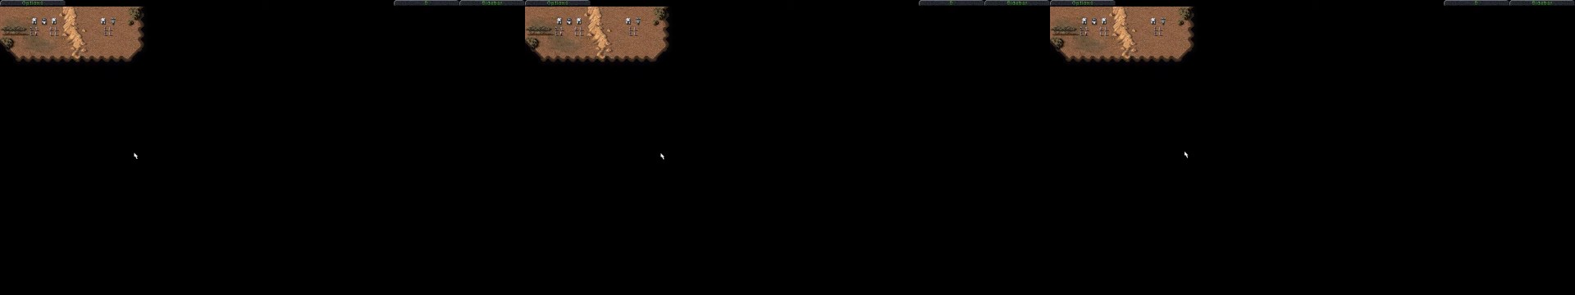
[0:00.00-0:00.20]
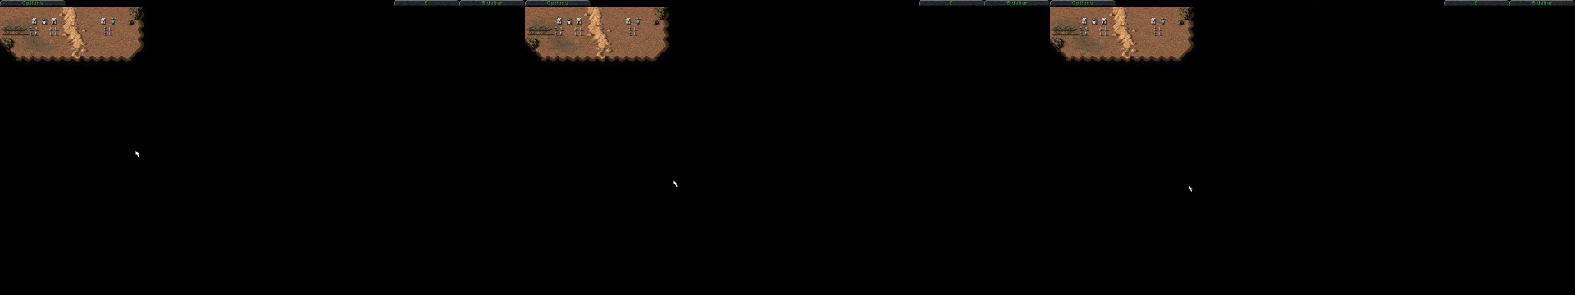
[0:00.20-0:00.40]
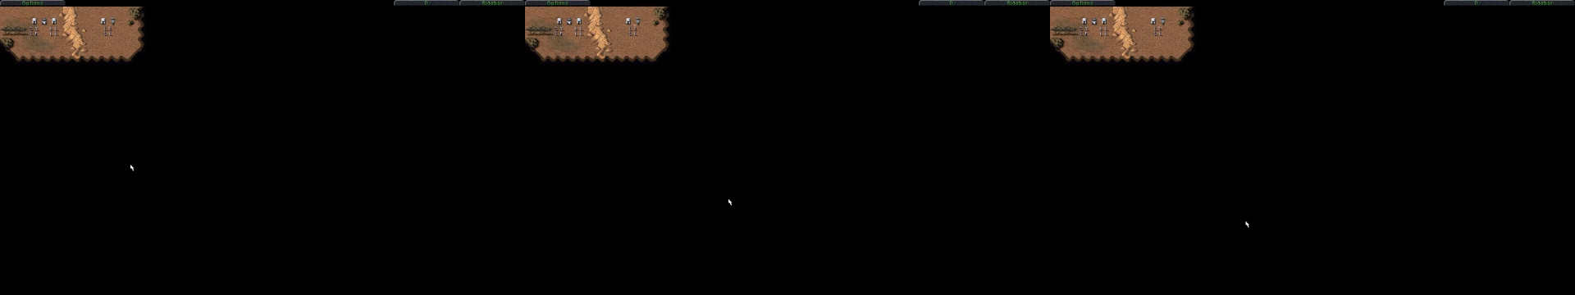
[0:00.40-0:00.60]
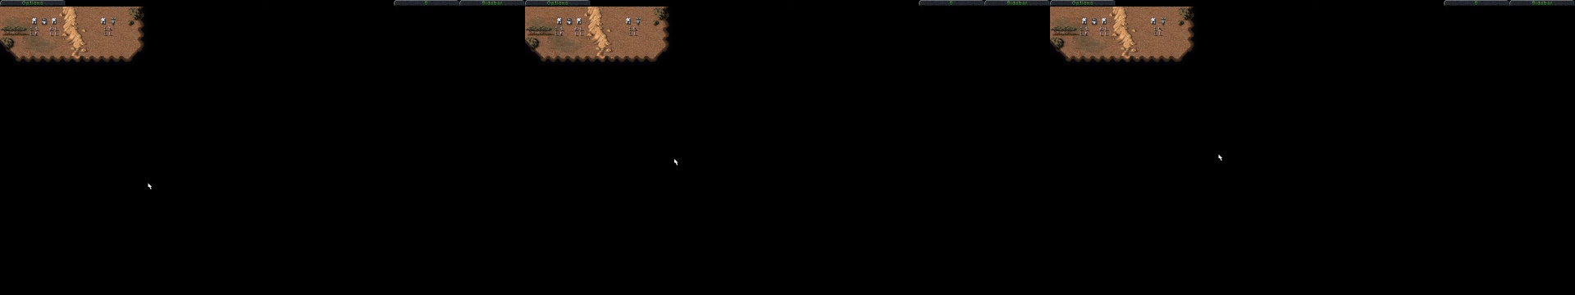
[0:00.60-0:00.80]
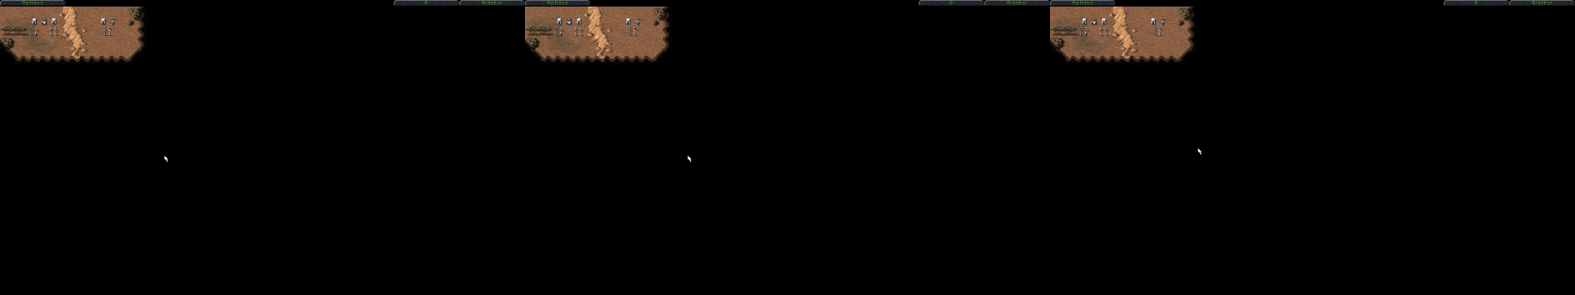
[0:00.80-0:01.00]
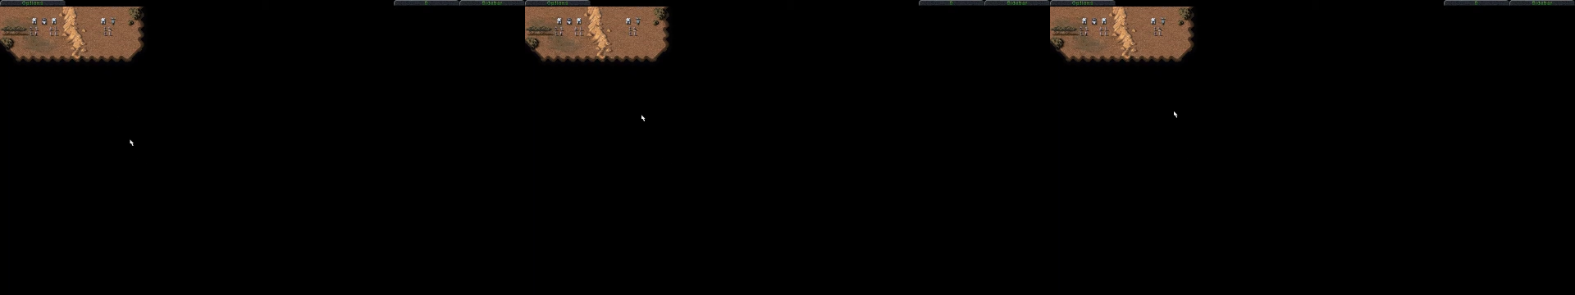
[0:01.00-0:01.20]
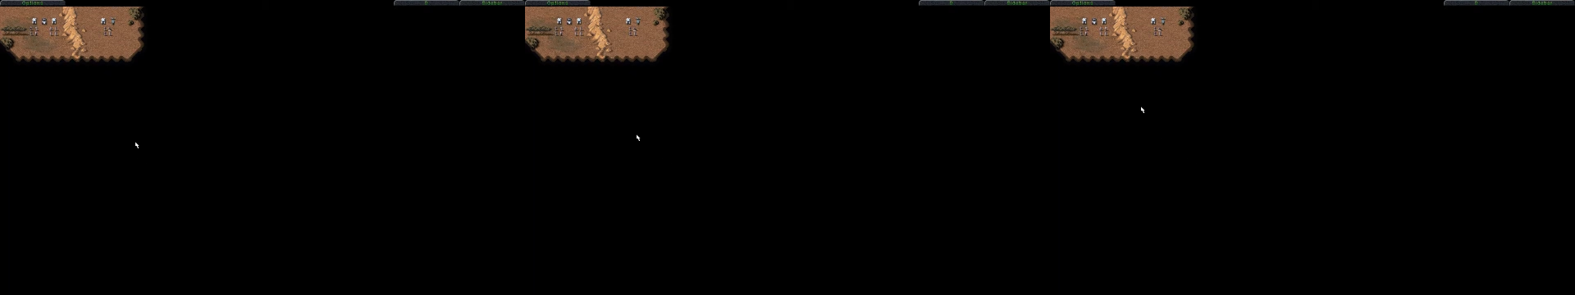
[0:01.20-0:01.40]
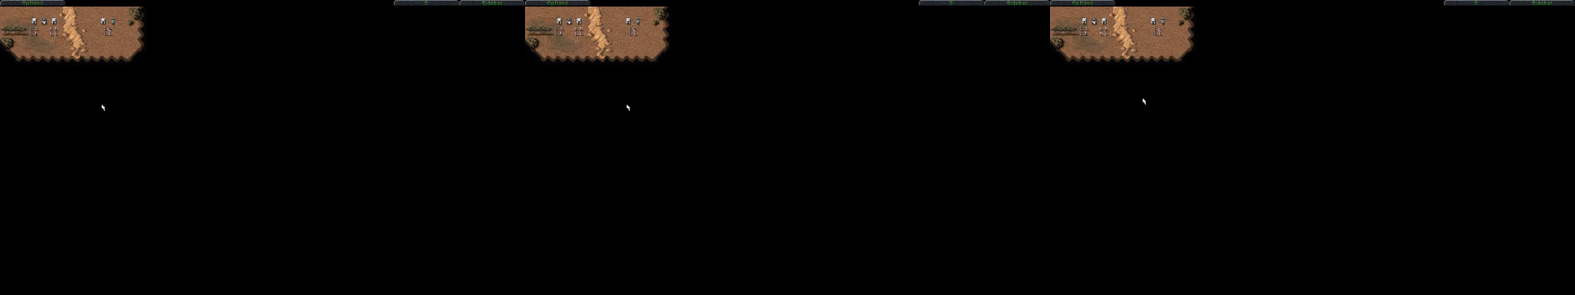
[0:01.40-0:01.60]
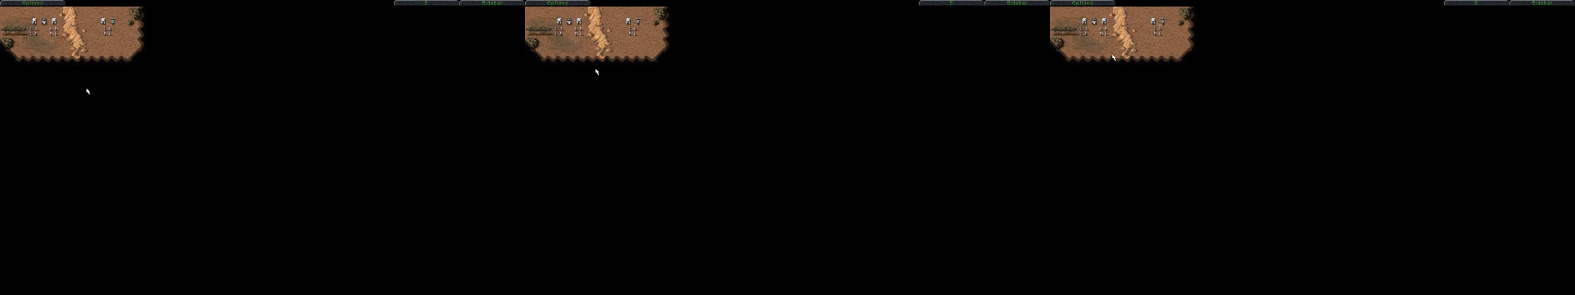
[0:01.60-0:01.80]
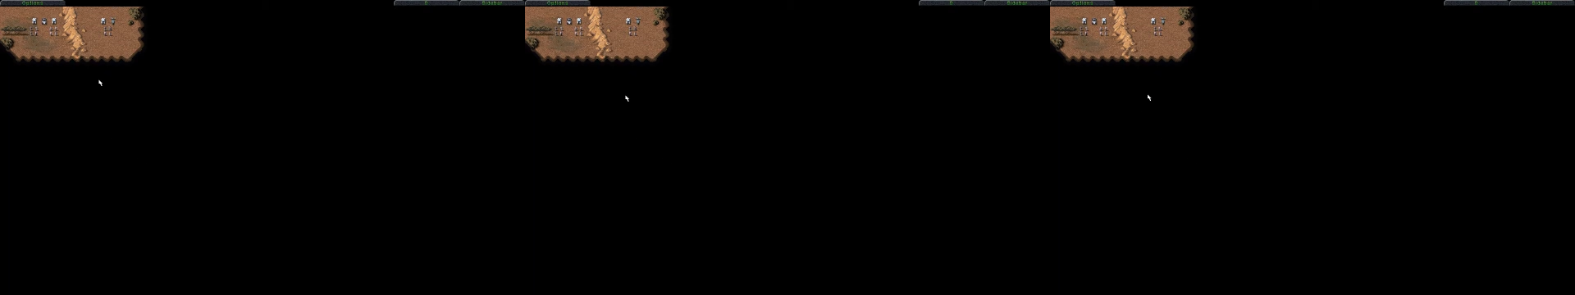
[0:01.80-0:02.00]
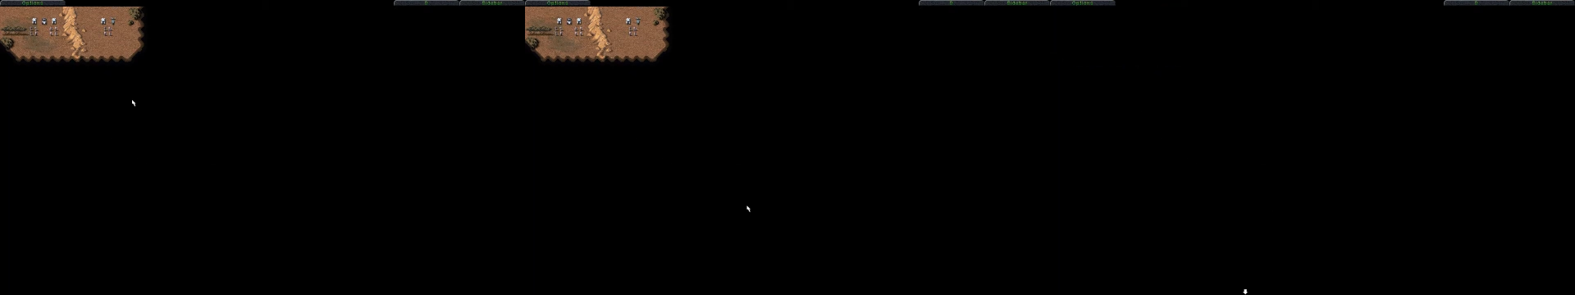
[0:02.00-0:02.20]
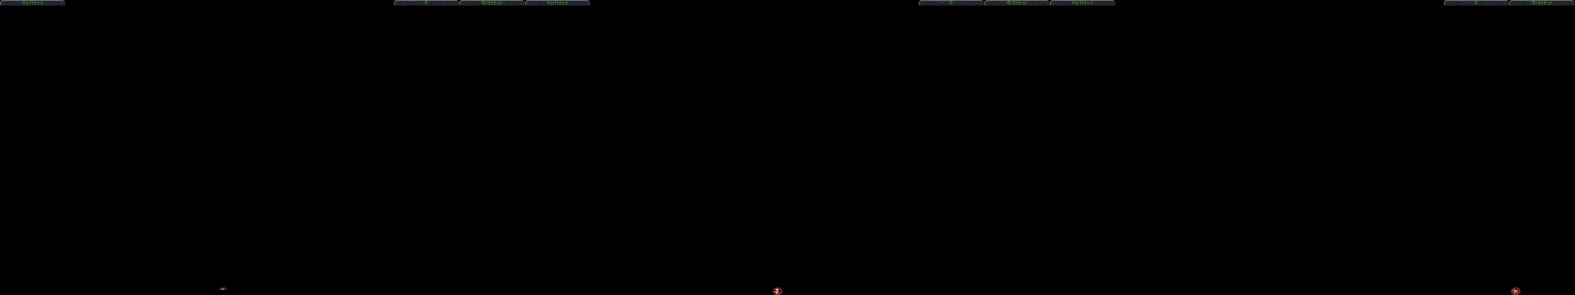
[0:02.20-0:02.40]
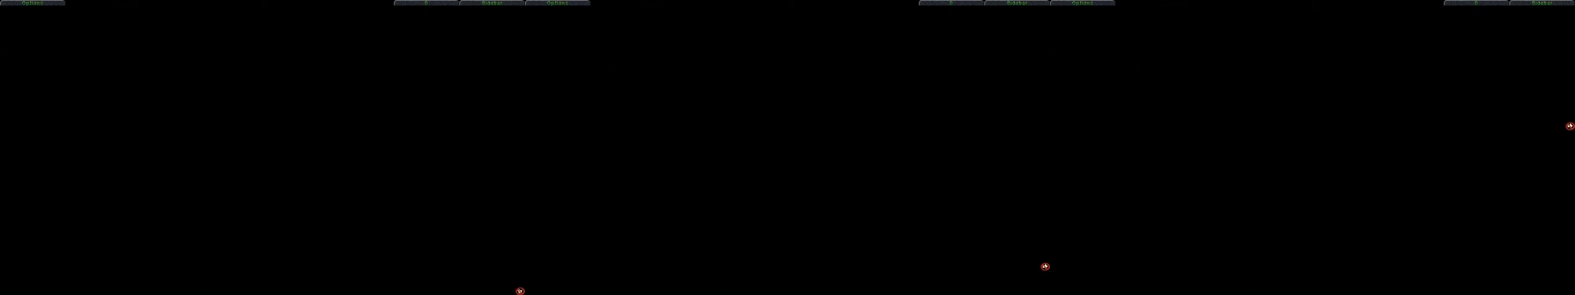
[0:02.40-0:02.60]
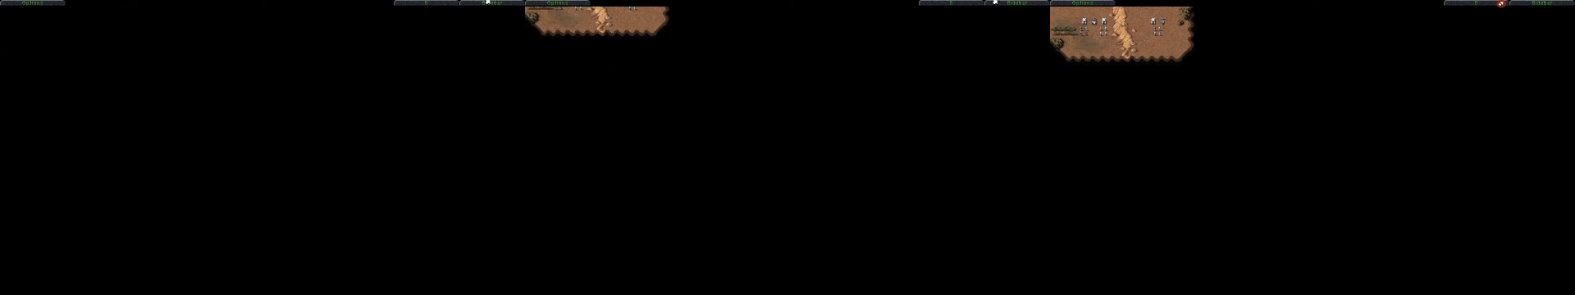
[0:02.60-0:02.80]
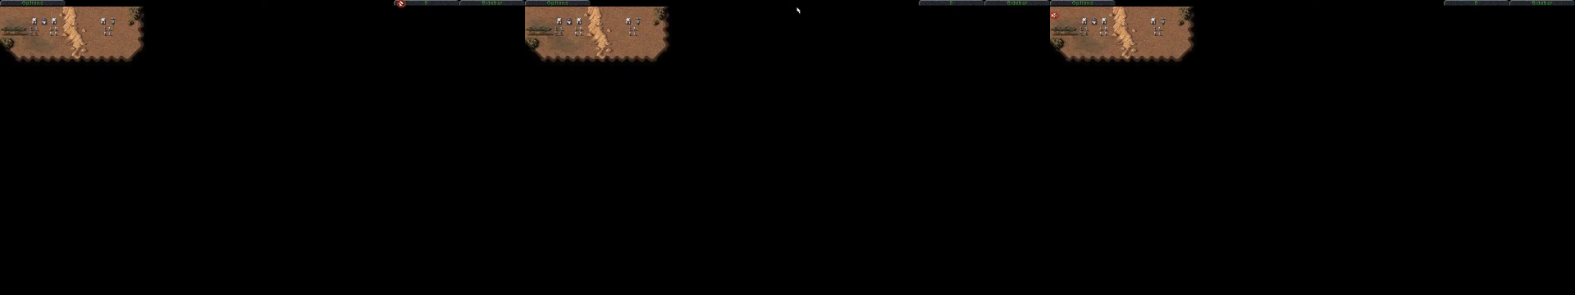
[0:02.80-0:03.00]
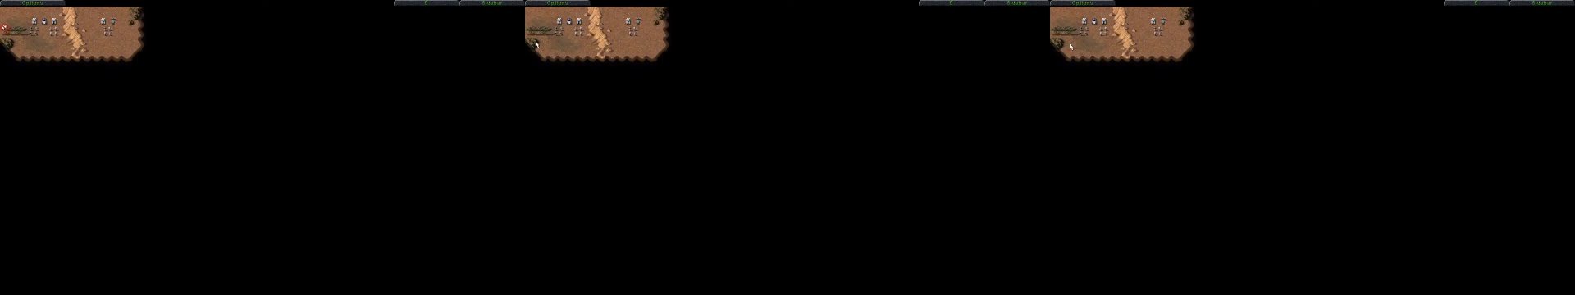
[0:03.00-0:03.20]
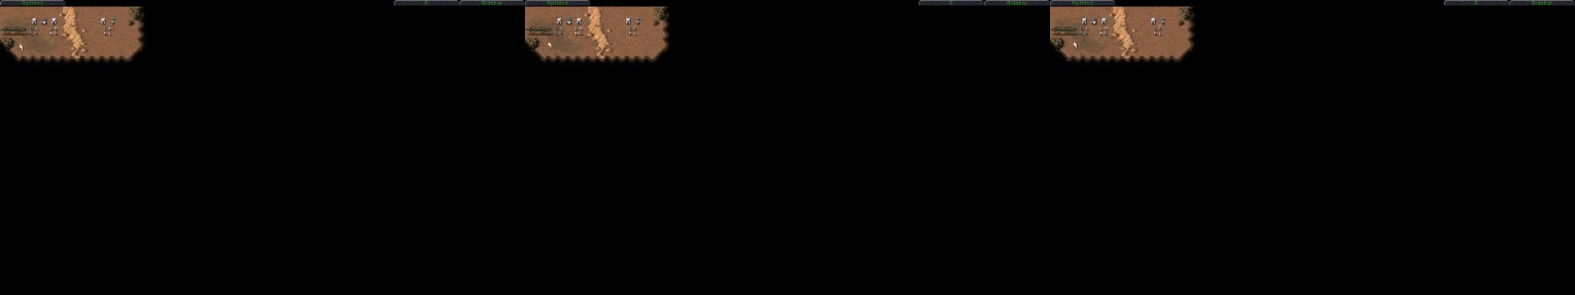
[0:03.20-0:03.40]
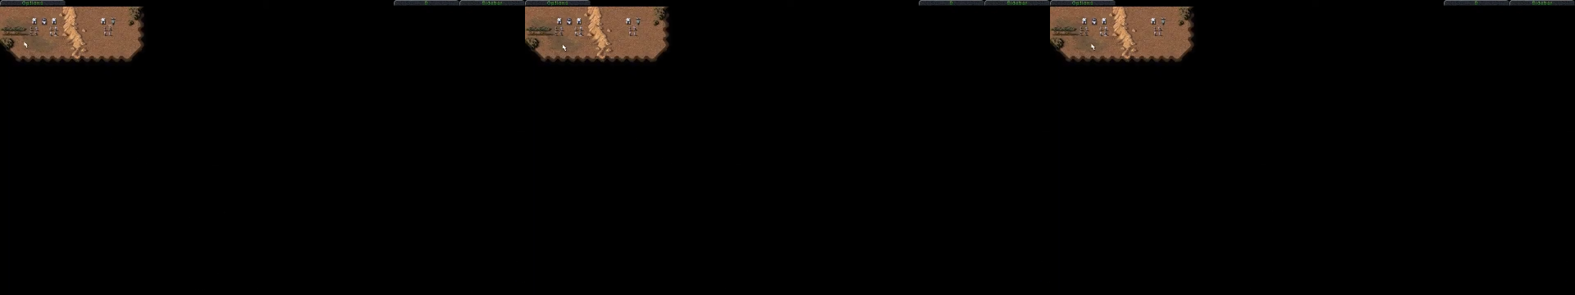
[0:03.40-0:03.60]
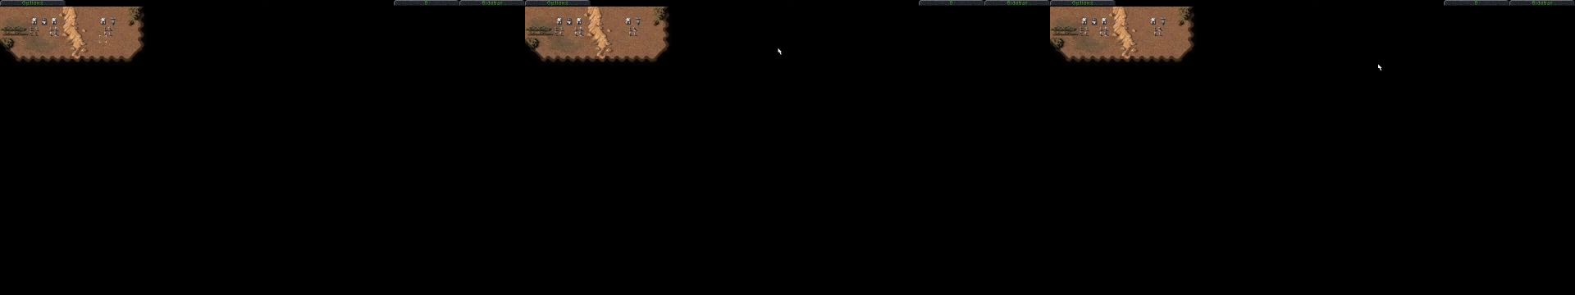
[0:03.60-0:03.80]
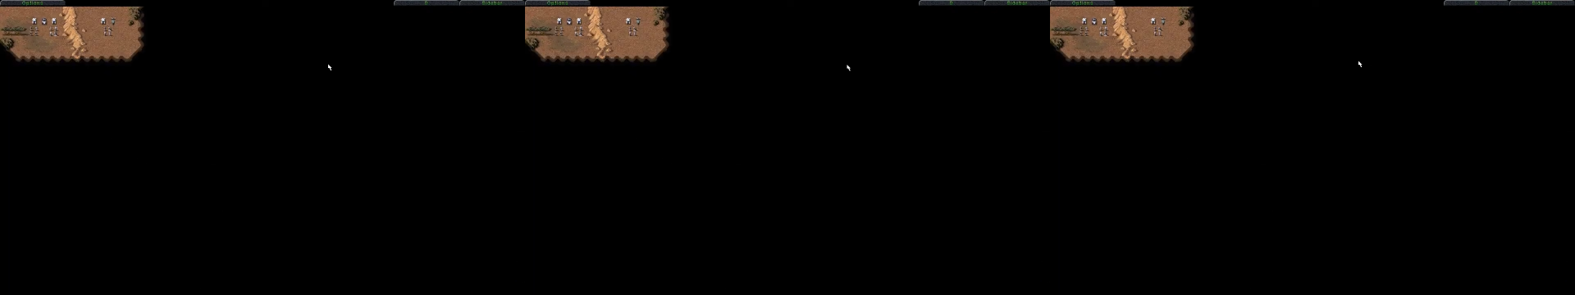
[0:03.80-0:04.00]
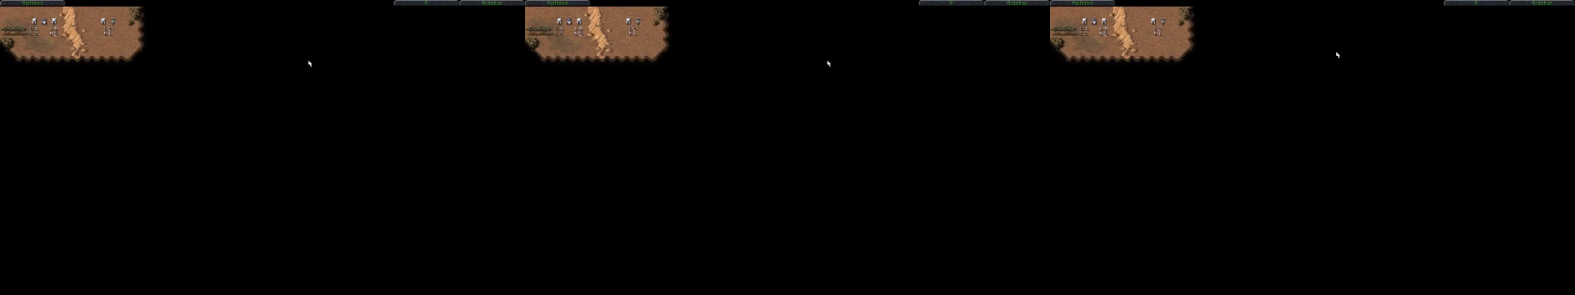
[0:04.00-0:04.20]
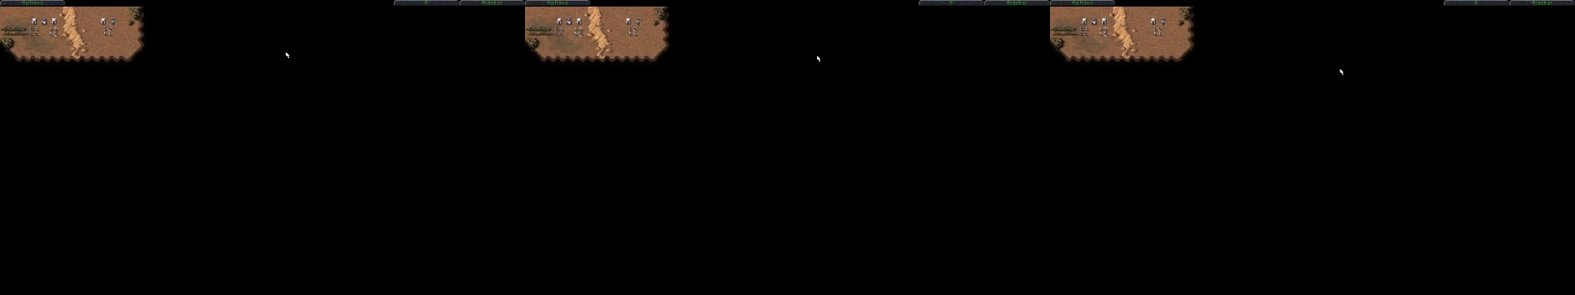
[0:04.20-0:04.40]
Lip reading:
Nobody's mouth can be seen.